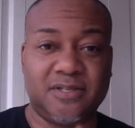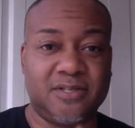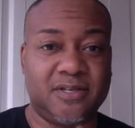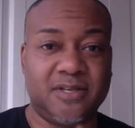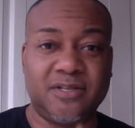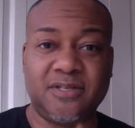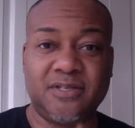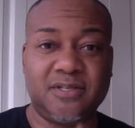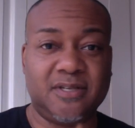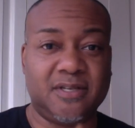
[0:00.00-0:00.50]

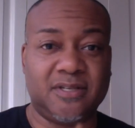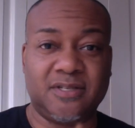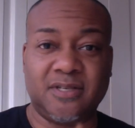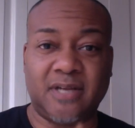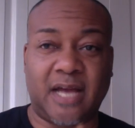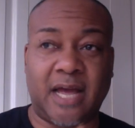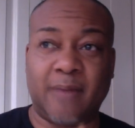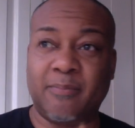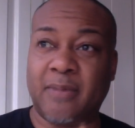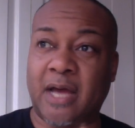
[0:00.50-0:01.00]
just
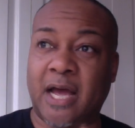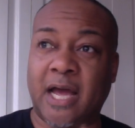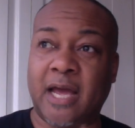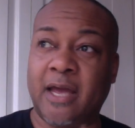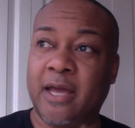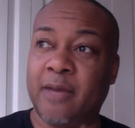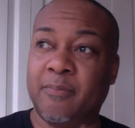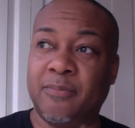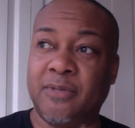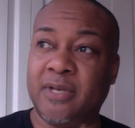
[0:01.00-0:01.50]
I
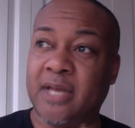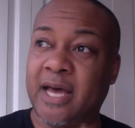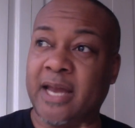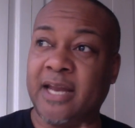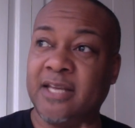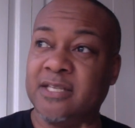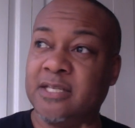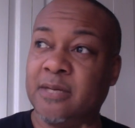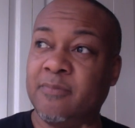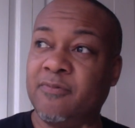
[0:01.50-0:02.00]
am not
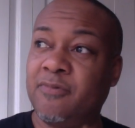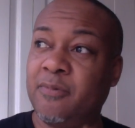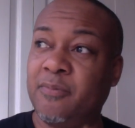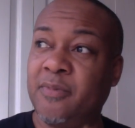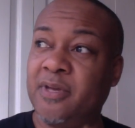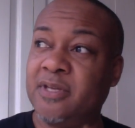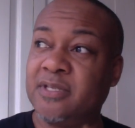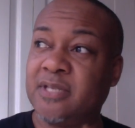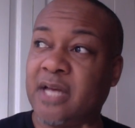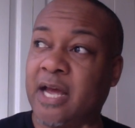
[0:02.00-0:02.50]
exempt from
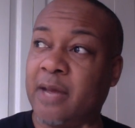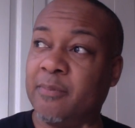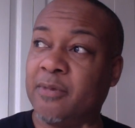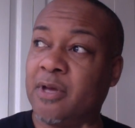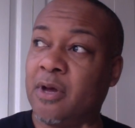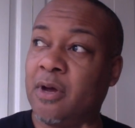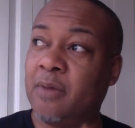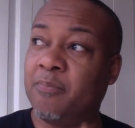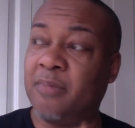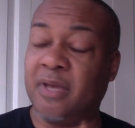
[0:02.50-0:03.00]
this. I'm
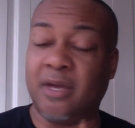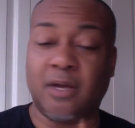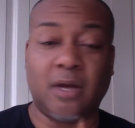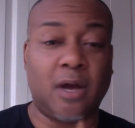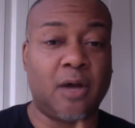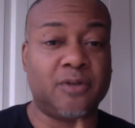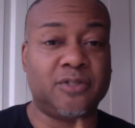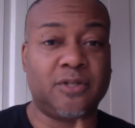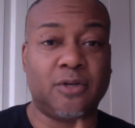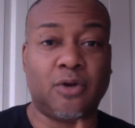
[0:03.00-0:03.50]
being
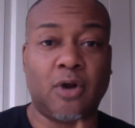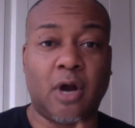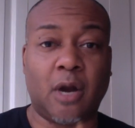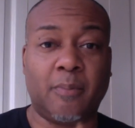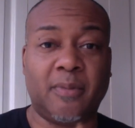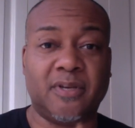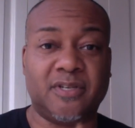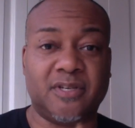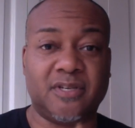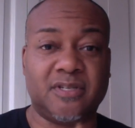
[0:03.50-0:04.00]
called to the
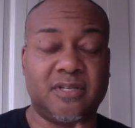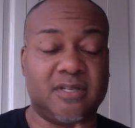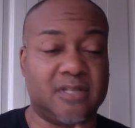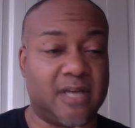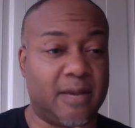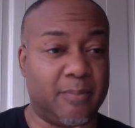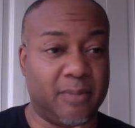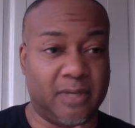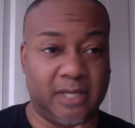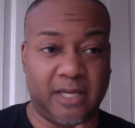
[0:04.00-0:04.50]
carpet just as
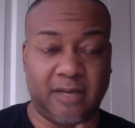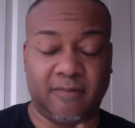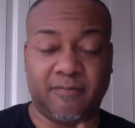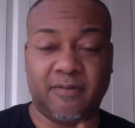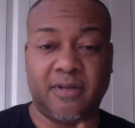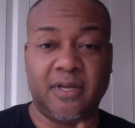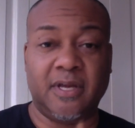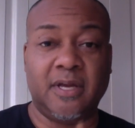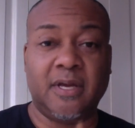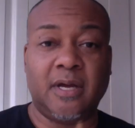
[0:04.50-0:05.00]
I believe
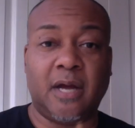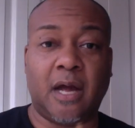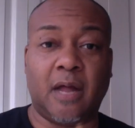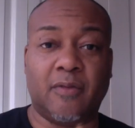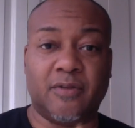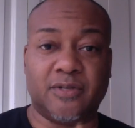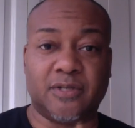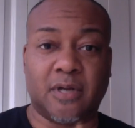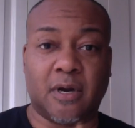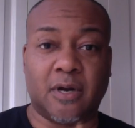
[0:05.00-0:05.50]

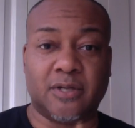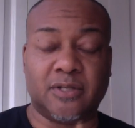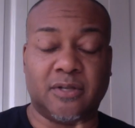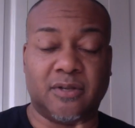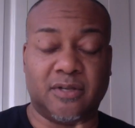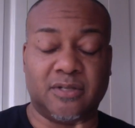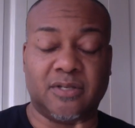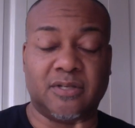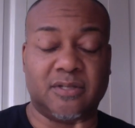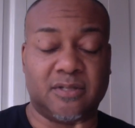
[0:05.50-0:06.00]
others are. So
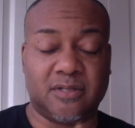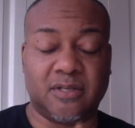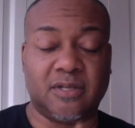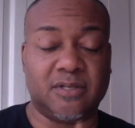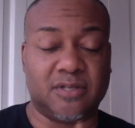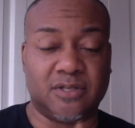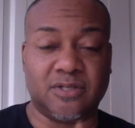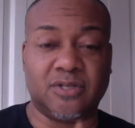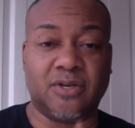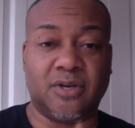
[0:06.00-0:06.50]
this
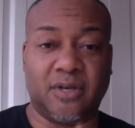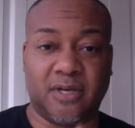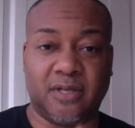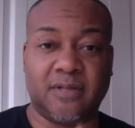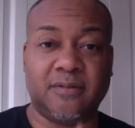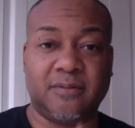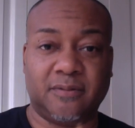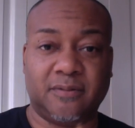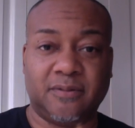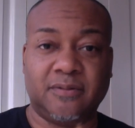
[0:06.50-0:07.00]
is
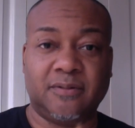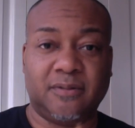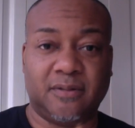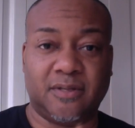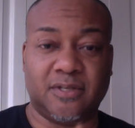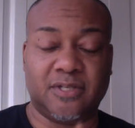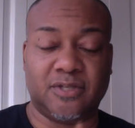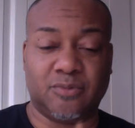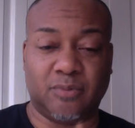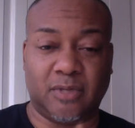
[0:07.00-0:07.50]
good.
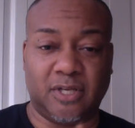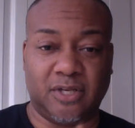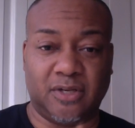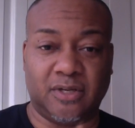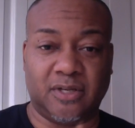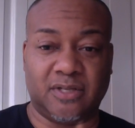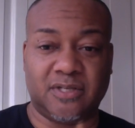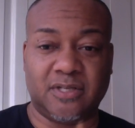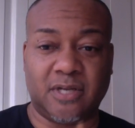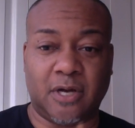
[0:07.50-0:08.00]
This is really
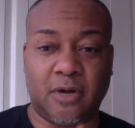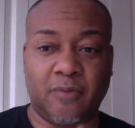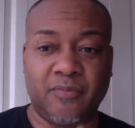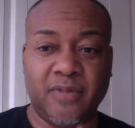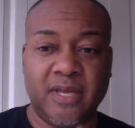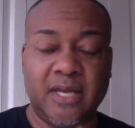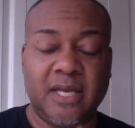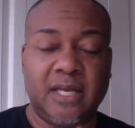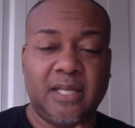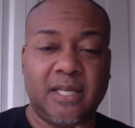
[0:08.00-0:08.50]
good. So
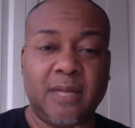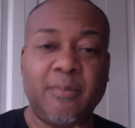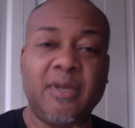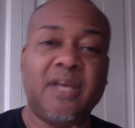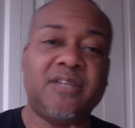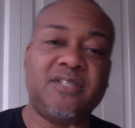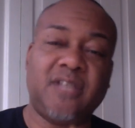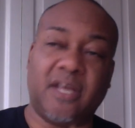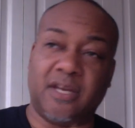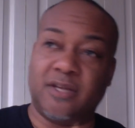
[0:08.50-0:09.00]
let me
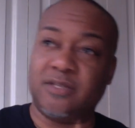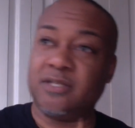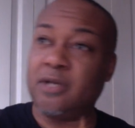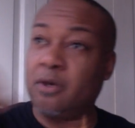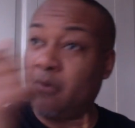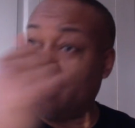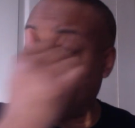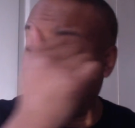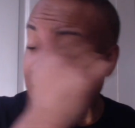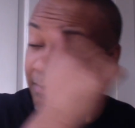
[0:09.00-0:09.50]
continue.
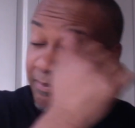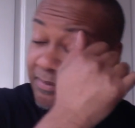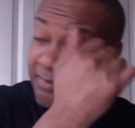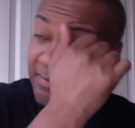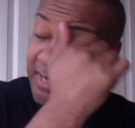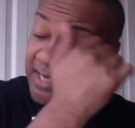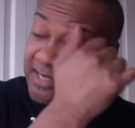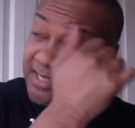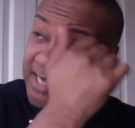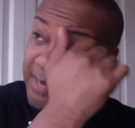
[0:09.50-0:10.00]
So
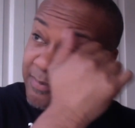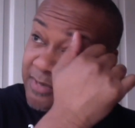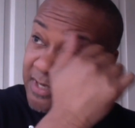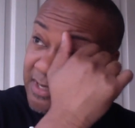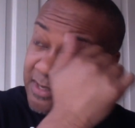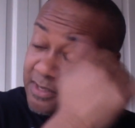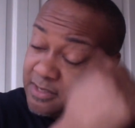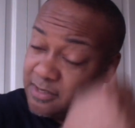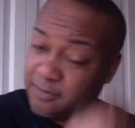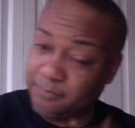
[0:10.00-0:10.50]

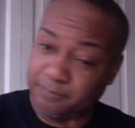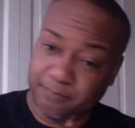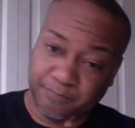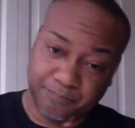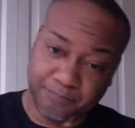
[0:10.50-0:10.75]
acceptance.